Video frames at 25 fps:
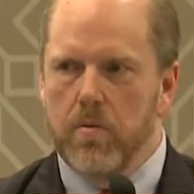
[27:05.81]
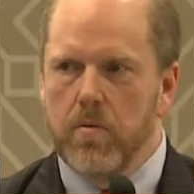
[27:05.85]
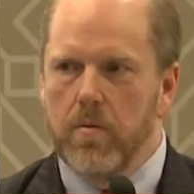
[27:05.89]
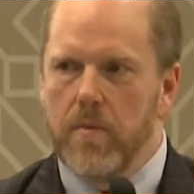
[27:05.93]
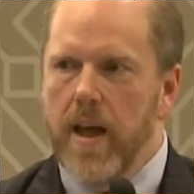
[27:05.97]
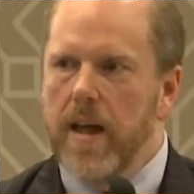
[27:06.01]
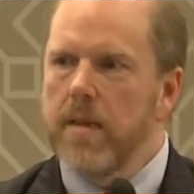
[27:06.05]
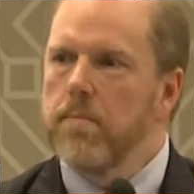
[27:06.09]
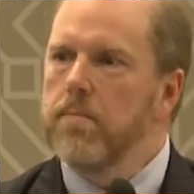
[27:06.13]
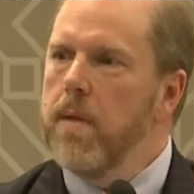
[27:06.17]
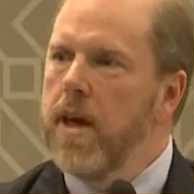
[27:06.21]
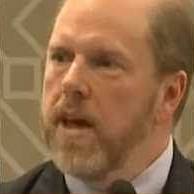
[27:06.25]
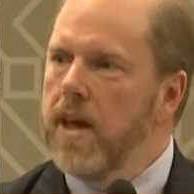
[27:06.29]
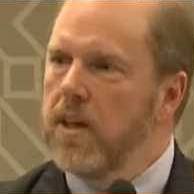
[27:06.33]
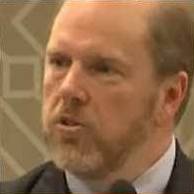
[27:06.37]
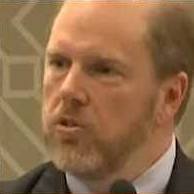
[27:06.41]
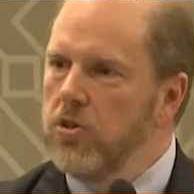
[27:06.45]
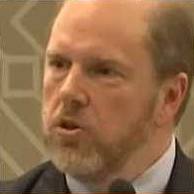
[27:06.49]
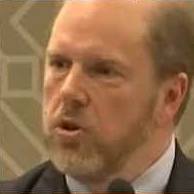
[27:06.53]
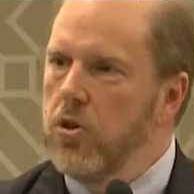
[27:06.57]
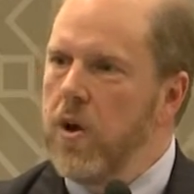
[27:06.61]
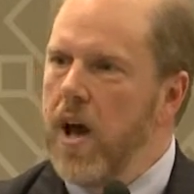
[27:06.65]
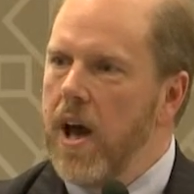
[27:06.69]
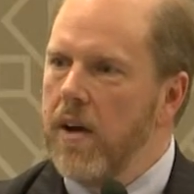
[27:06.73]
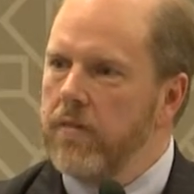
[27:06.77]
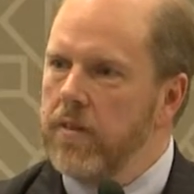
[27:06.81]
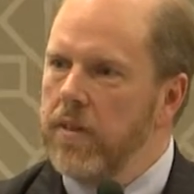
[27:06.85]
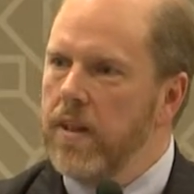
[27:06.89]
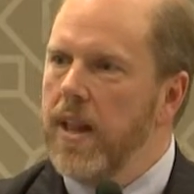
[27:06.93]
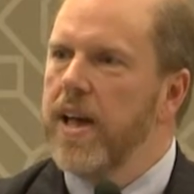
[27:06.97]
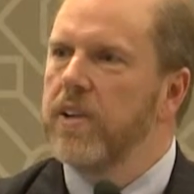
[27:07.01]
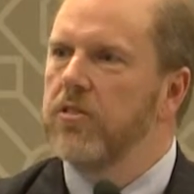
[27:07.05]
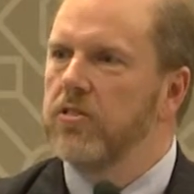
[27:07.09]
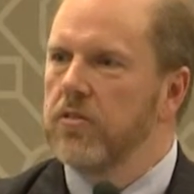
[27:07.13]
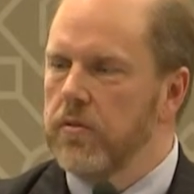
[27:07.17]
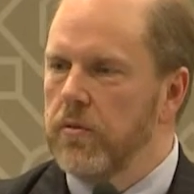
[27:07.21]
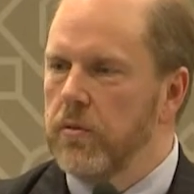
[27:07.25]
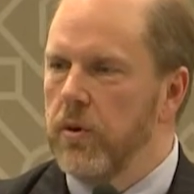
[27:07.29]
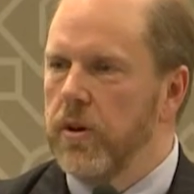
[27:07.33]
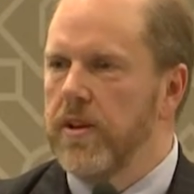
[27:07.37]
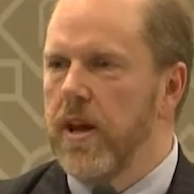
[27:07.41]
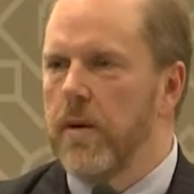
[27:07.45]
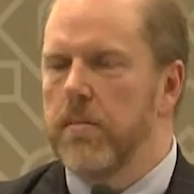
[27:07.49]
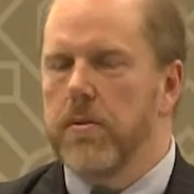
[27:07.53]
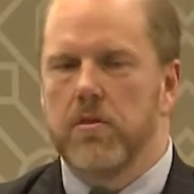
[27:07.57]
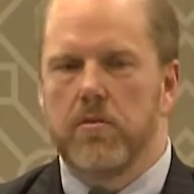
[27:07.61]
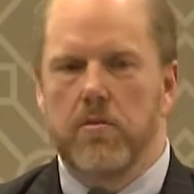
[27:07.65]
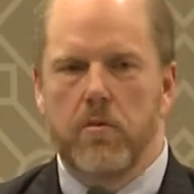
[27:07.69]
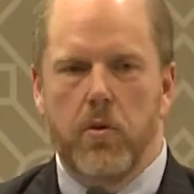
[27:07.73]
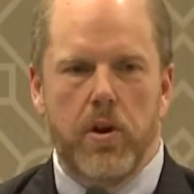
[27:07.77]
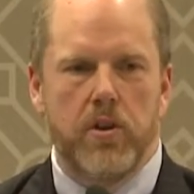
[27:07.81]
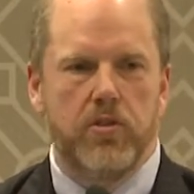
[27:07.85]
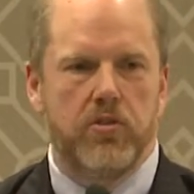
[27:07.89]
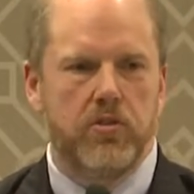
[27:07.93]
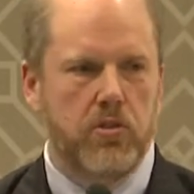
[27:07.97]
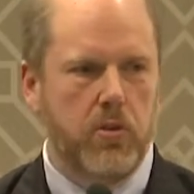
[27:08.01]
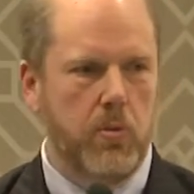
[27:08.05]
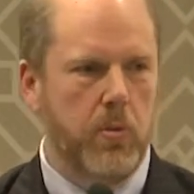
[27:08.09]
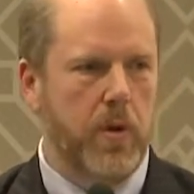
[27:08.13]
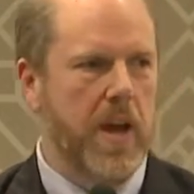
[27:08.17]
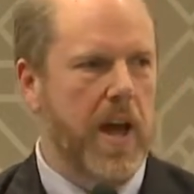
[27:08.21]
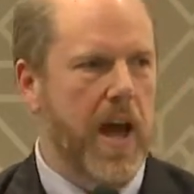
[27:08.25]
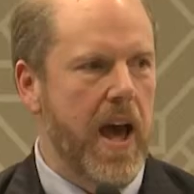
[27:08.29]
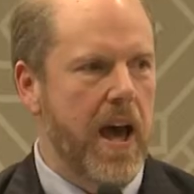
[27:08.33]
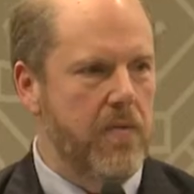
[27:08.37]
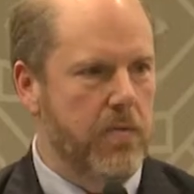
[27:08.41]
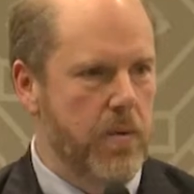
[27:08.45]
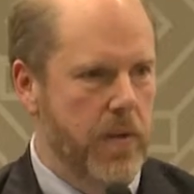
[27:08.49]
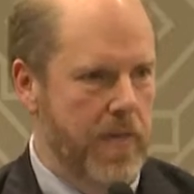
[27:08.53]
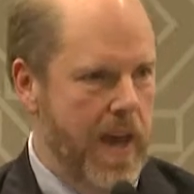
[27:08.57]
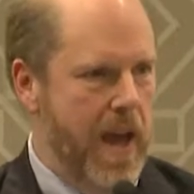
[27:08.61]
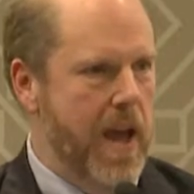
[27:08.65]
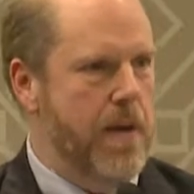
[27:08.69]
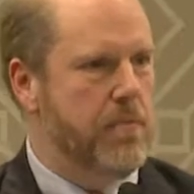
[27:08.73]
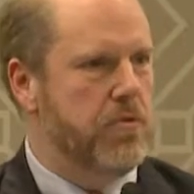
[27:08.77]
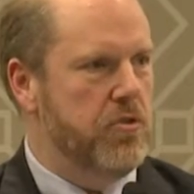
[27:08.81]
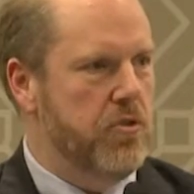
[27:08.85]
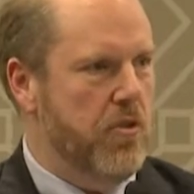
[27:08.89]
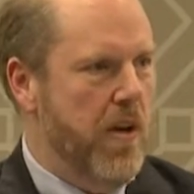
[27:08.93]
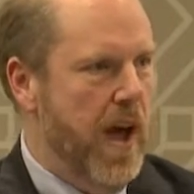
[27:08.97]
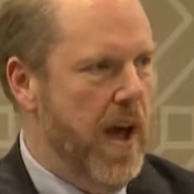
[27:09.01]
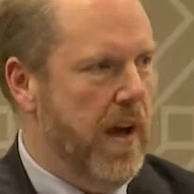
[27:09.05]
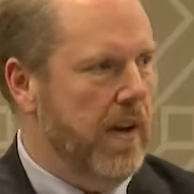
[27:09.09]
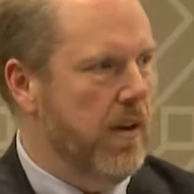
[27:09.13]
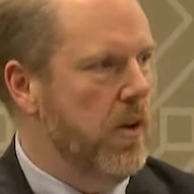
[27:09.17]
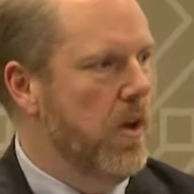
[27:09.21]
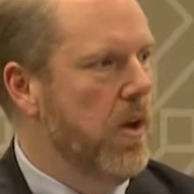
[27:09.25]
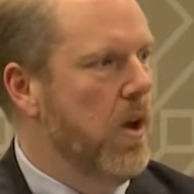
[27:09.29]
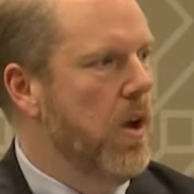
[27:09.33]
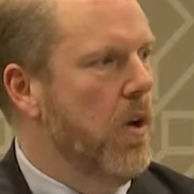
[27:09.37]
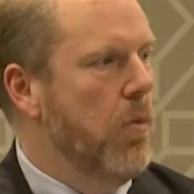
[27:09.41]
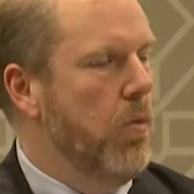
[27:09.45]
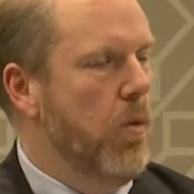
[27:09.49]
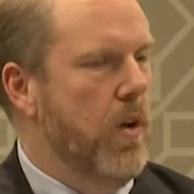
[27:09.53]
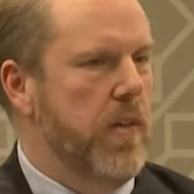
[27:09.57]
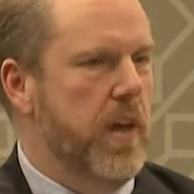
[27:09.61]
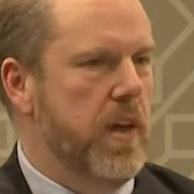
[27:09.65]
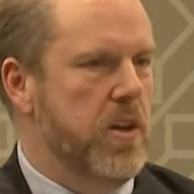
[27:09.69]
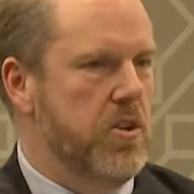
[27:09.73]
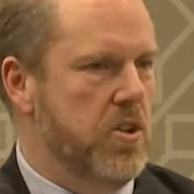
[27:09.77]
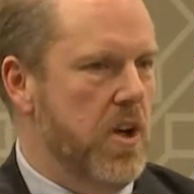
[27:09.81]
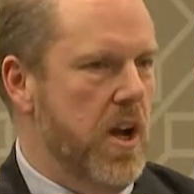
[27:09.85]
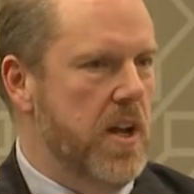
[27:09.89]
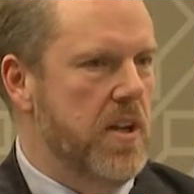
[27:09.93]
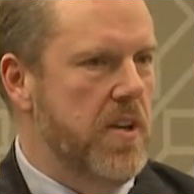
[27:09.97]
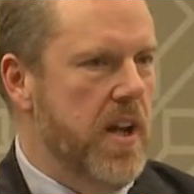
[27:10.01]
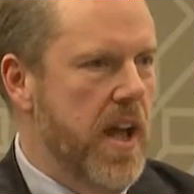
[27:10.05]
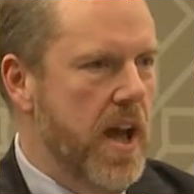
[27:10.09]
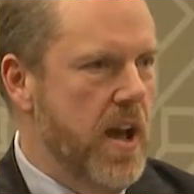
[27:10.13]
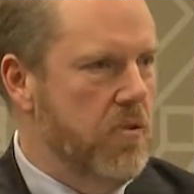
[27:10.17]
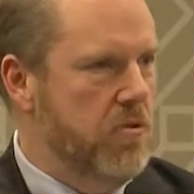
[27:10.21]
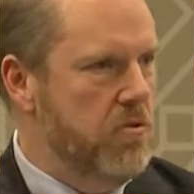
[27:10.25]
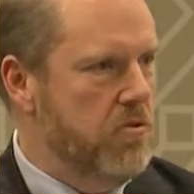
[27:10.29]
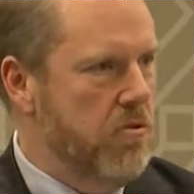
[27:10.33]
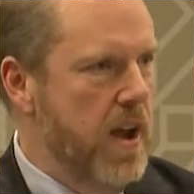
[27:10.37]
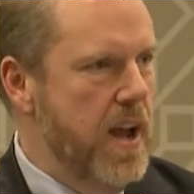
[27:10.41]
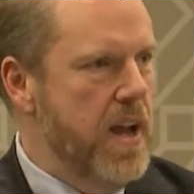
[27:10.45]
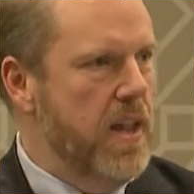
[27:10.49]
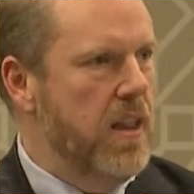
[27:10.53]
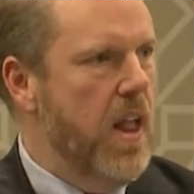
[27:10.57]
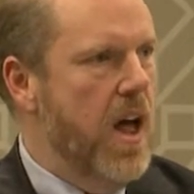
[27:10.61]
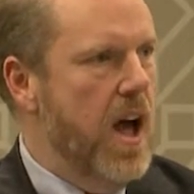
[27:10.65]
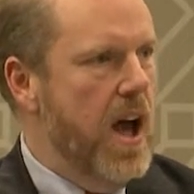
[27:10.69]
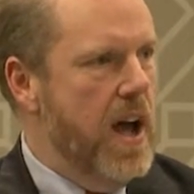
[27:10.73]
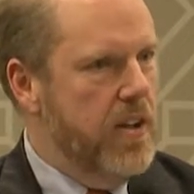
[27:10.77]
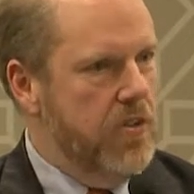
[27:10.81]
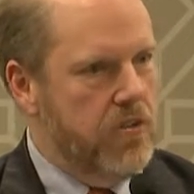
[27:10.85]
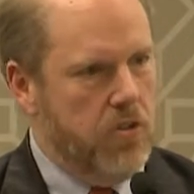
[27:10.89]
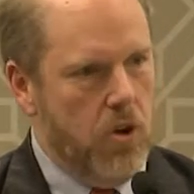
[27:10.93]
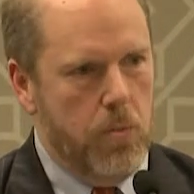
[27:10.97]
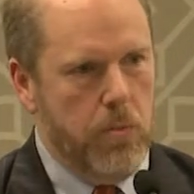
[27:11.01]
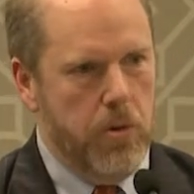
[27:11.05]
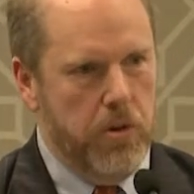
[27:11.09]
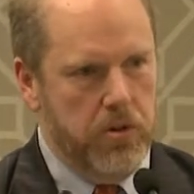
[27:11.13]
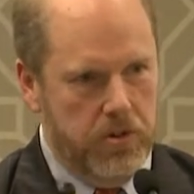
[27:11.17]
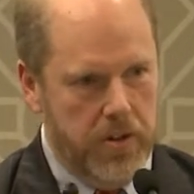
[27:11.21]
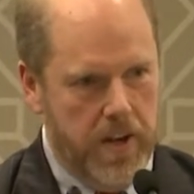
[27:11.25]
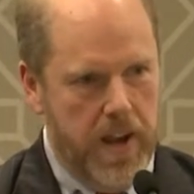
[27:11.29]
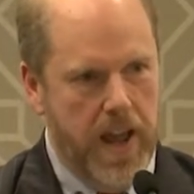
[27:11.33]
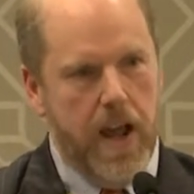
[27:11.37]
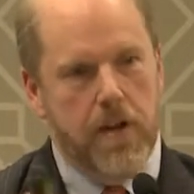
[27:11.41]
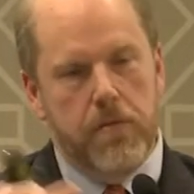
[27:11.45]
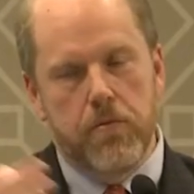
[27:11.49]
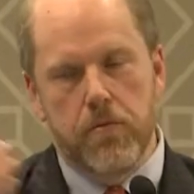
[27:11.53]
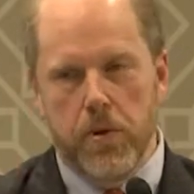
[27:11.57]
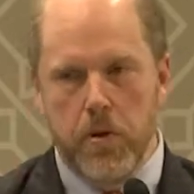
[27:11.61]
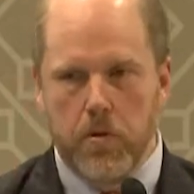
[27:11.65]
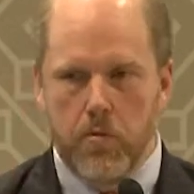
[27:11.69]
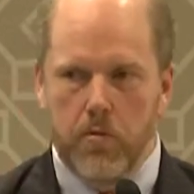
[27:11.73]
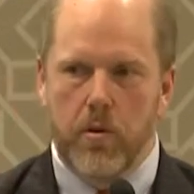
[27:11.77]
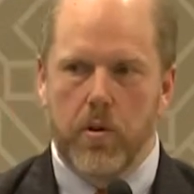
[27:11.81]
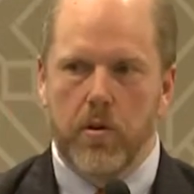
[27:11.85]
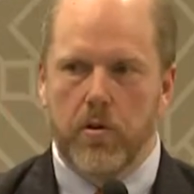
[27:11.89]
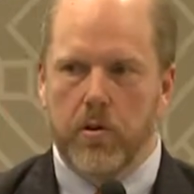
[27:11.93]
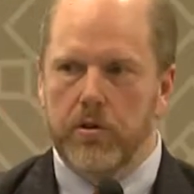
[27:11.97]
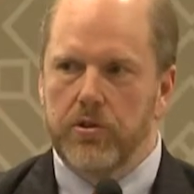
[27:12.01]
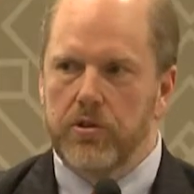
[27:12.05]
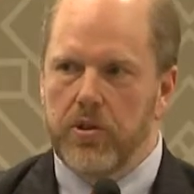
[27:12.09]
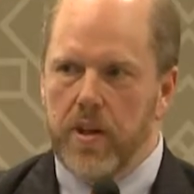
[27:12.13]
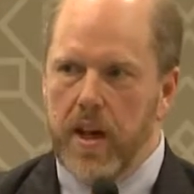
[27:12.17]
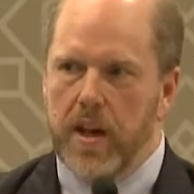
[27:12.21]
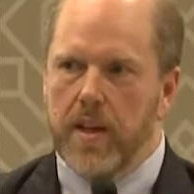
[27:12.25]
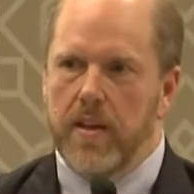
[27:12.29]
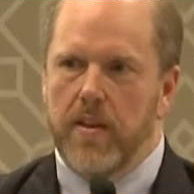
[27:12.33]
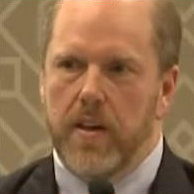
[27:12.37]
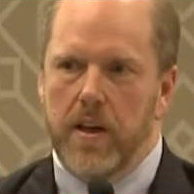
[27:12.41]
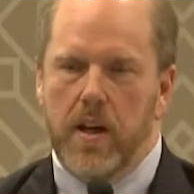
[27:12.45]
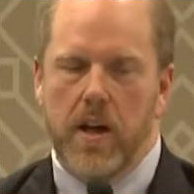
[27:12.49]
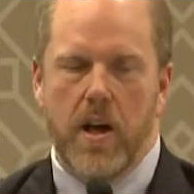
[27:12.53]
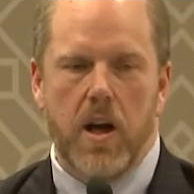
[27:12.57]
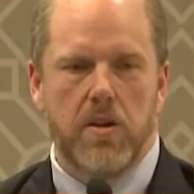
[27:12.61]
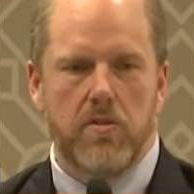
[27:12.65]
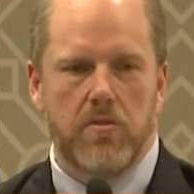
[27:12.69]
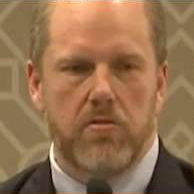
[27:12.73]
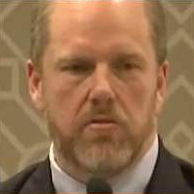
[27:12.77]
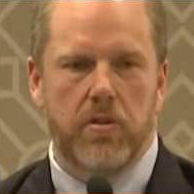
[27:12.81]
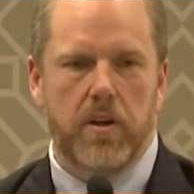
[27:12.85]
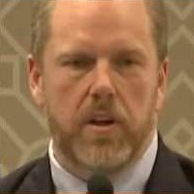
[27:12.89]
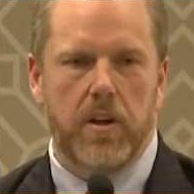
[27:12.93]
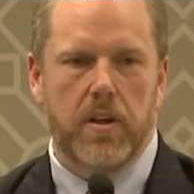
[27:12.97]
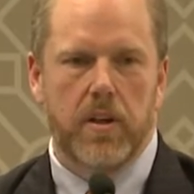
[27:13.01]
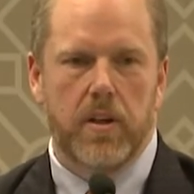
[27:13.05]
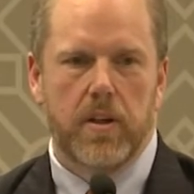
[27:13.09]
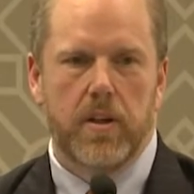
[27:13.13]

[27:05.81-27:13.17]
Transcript: That makes you have less of voice. How much voice do we have with Amtrak when they shut down train lines almost in every rural state in the country?